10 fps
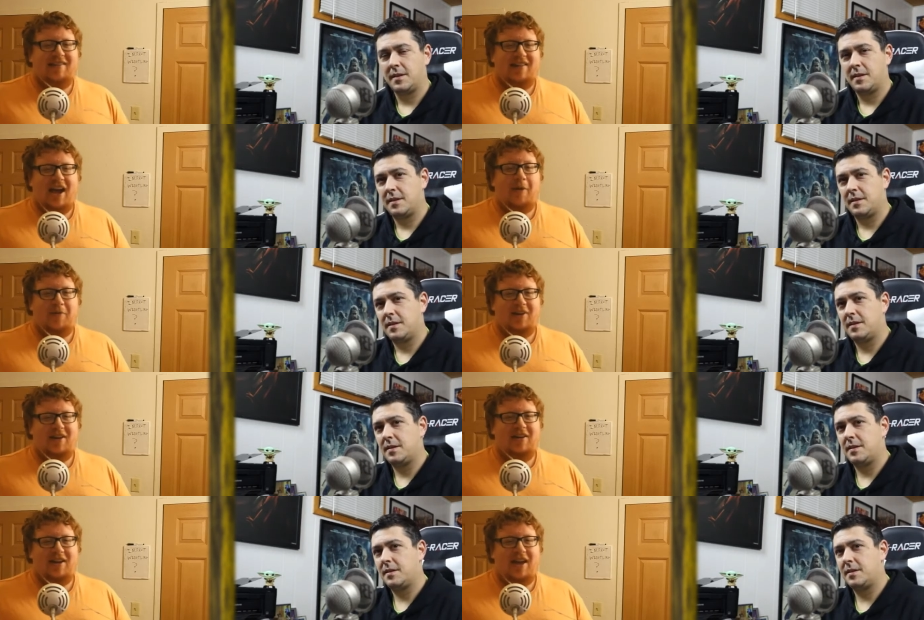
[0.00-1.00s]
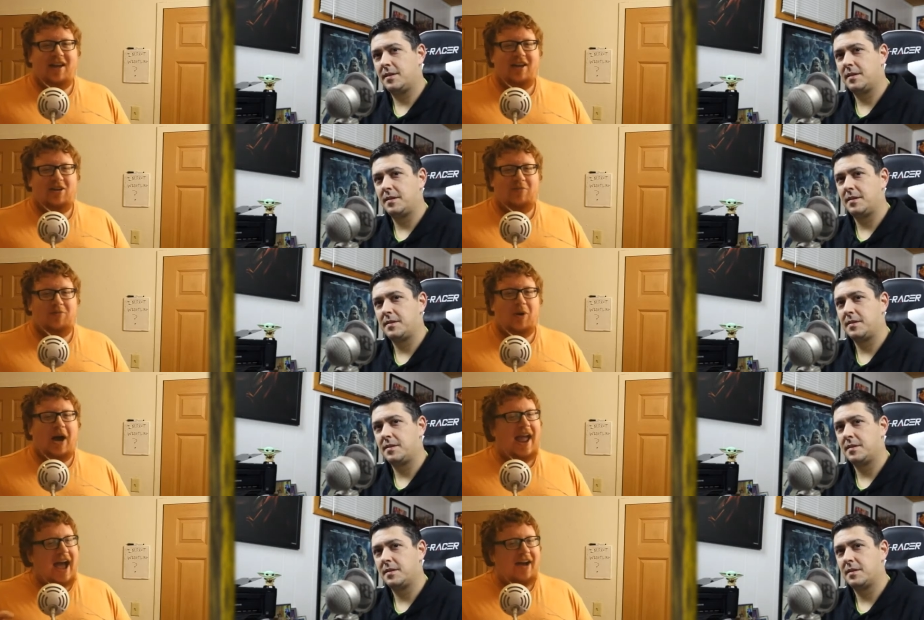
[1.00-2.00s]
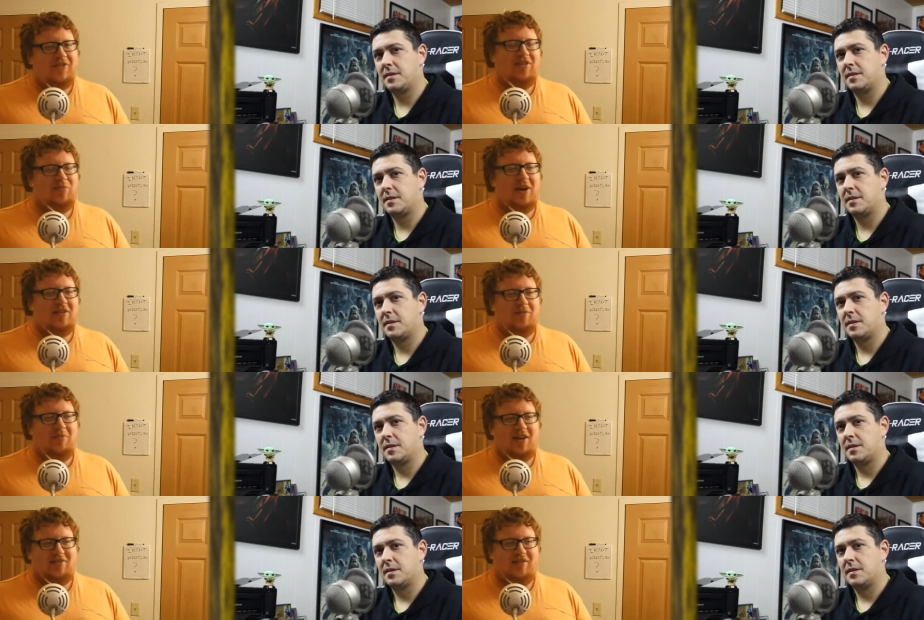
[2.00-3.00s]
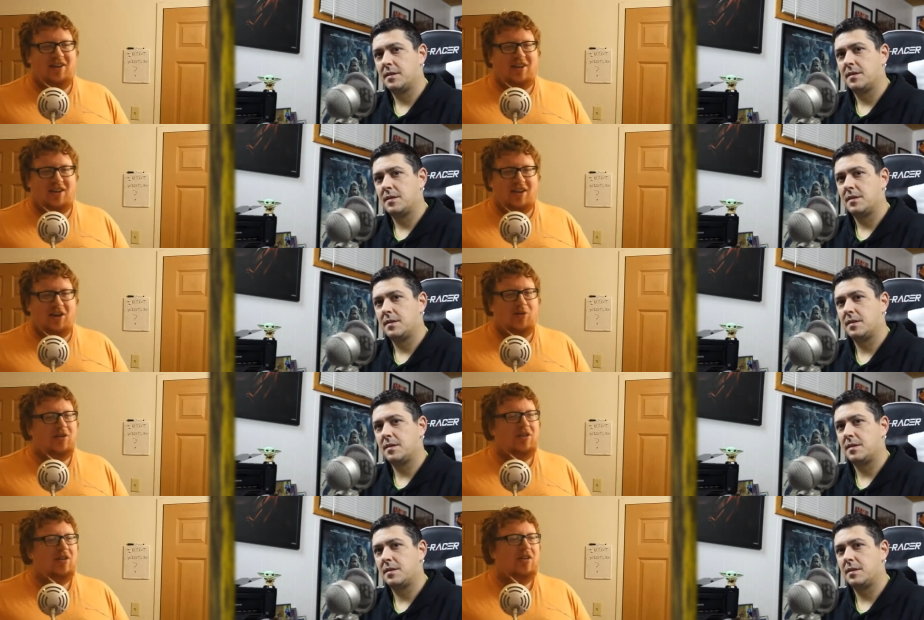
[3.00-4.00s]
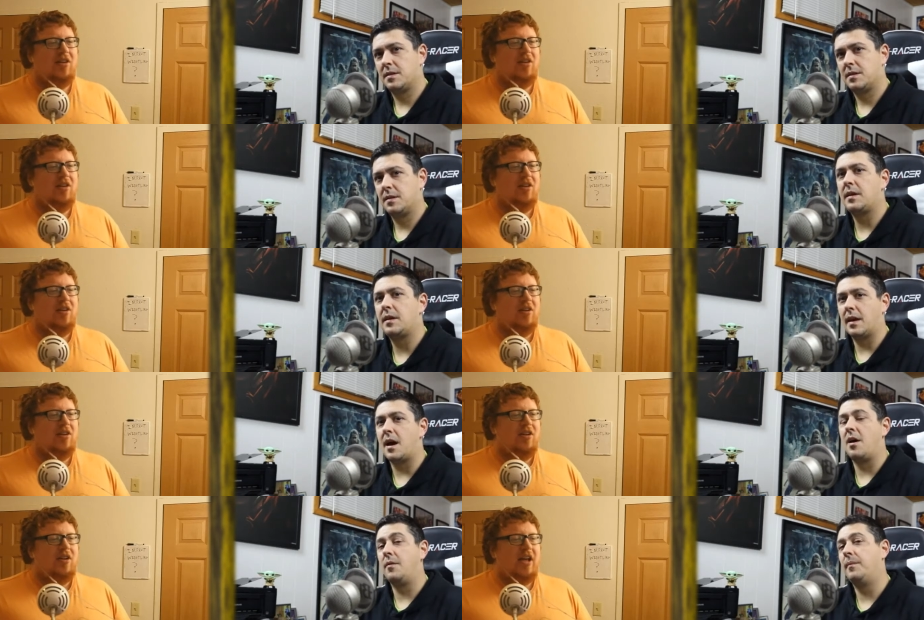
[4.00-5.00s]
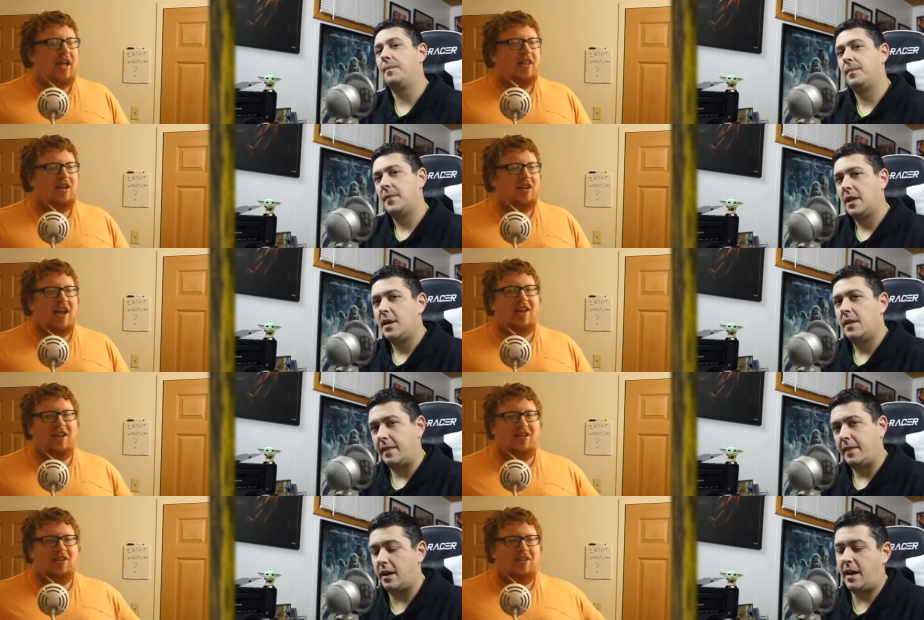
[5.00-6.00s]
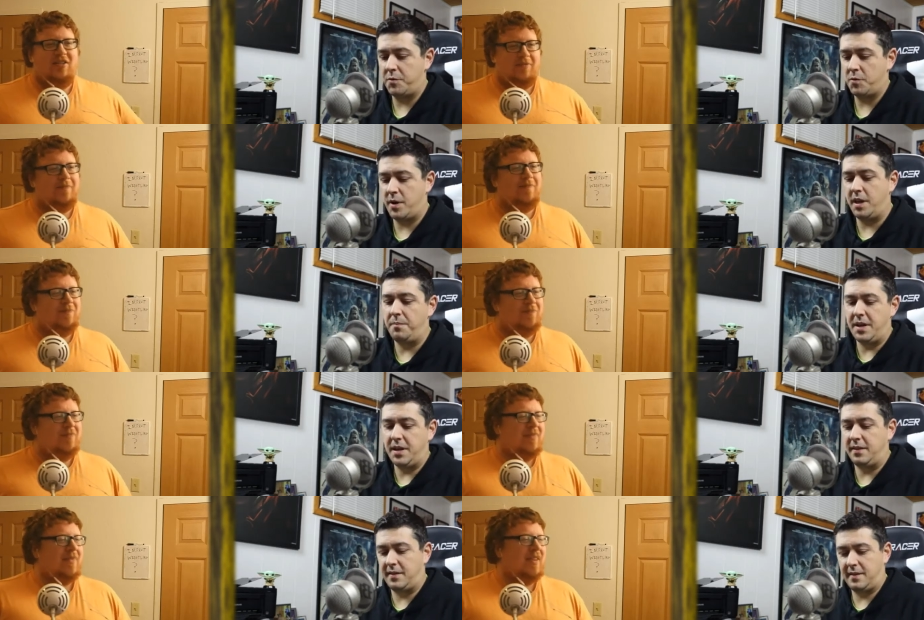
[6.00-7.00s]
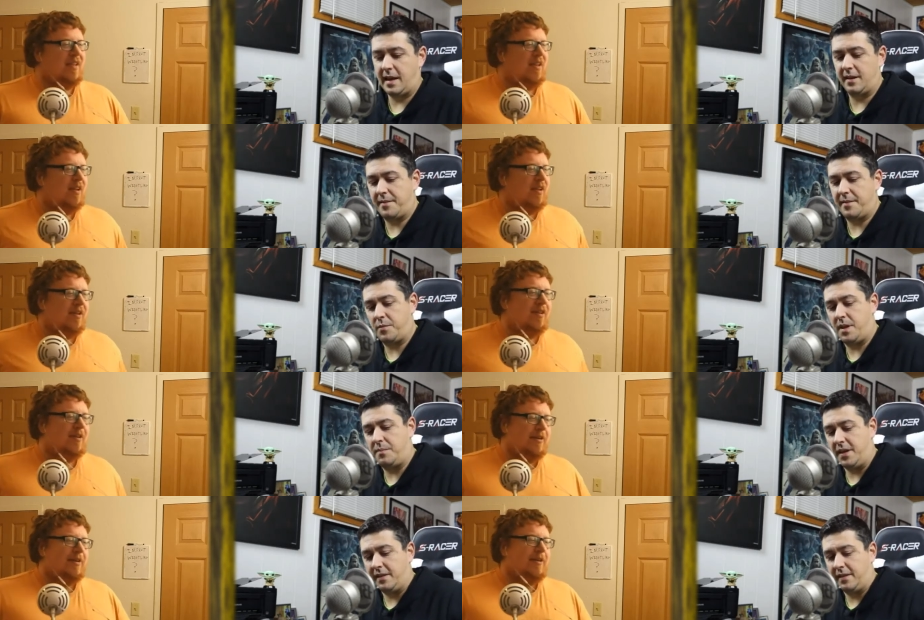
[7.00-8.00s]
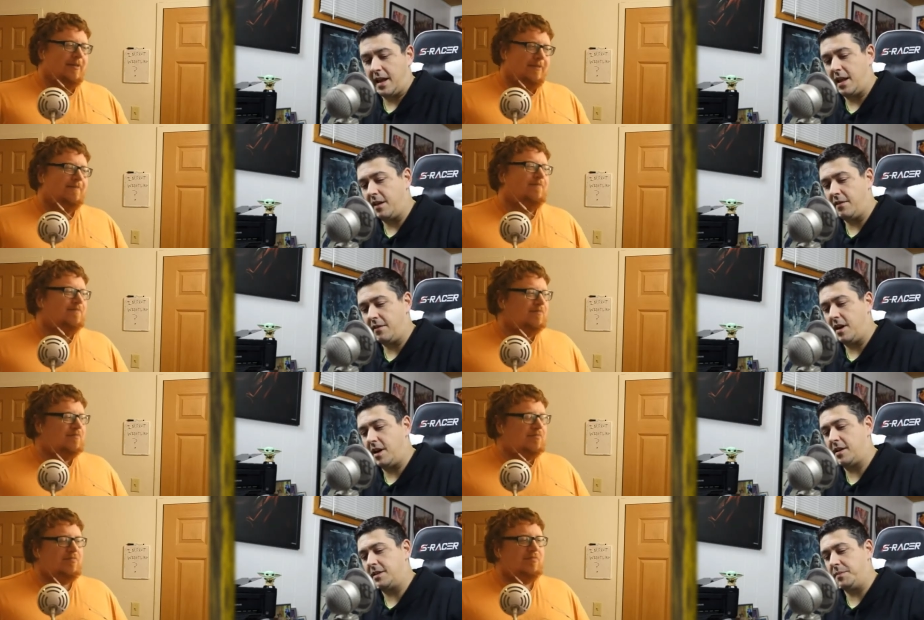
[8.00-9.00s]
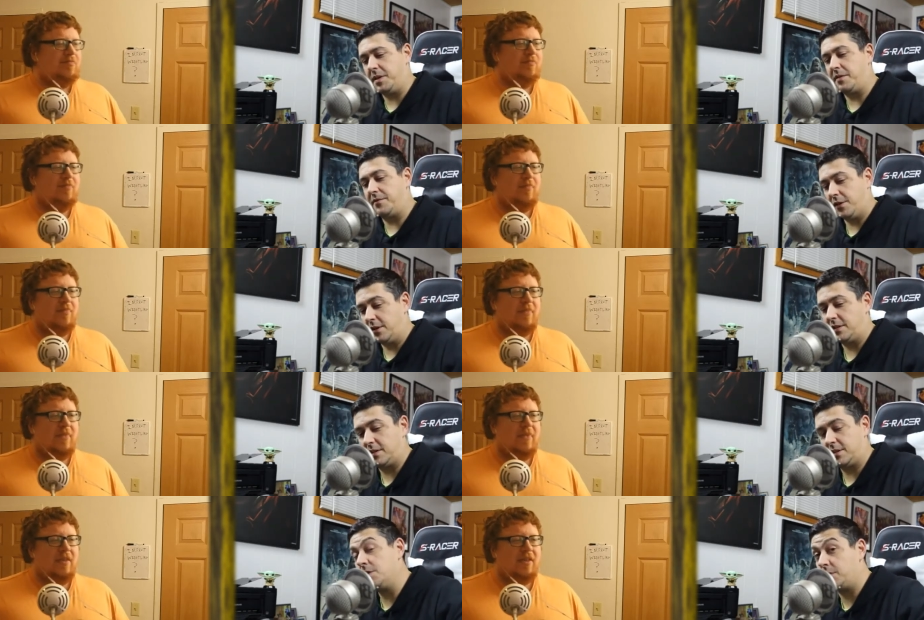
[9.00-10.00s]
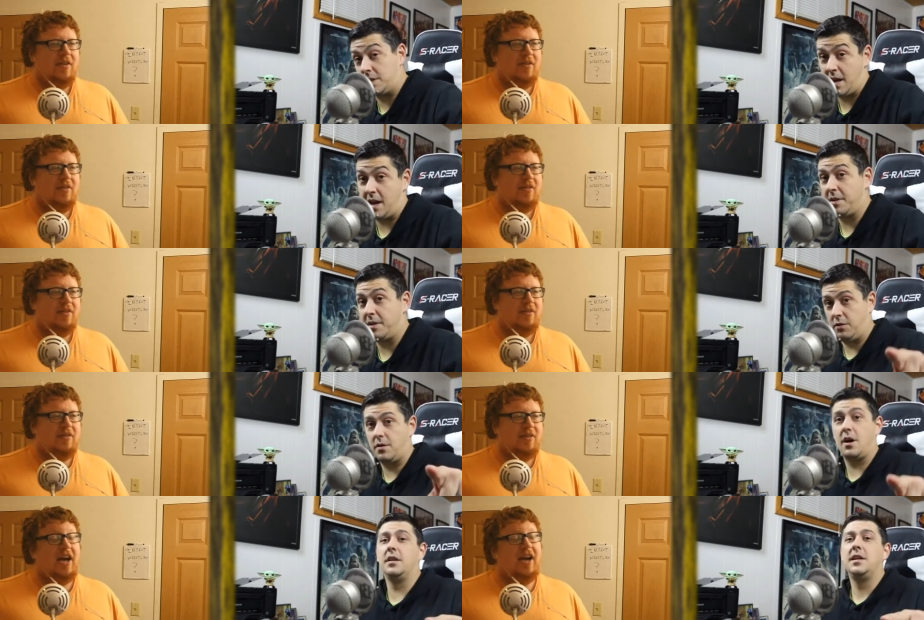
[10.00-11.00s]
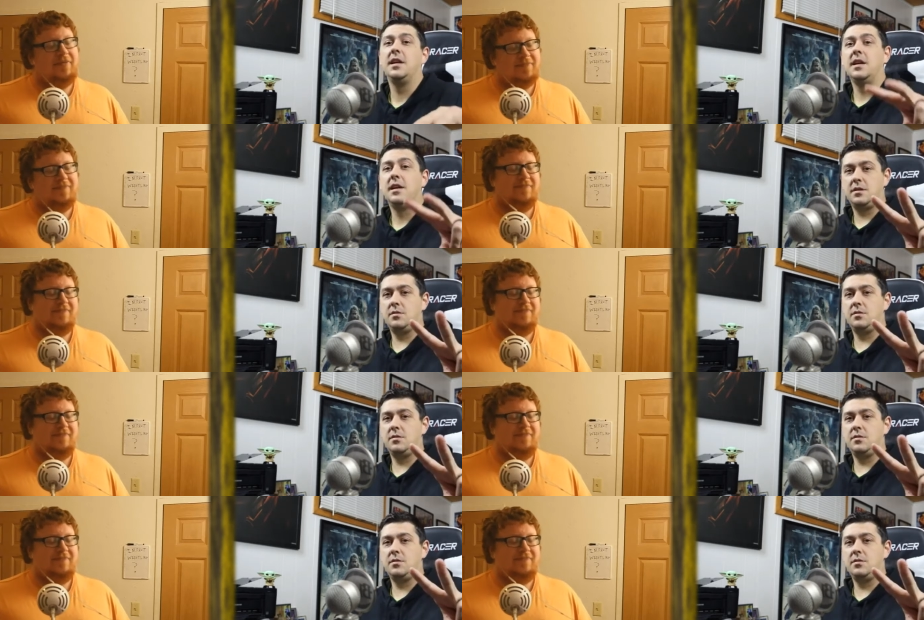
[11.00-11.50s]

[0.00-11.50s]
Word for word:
Speaker 1: happened yet in AEW. I half expected Moxley to kick out, you know, and then Kenny.
Speaker 2: That'll happen when he, that'll happen when he beats Kenny uh, to be the first two time, like you called, yeah. two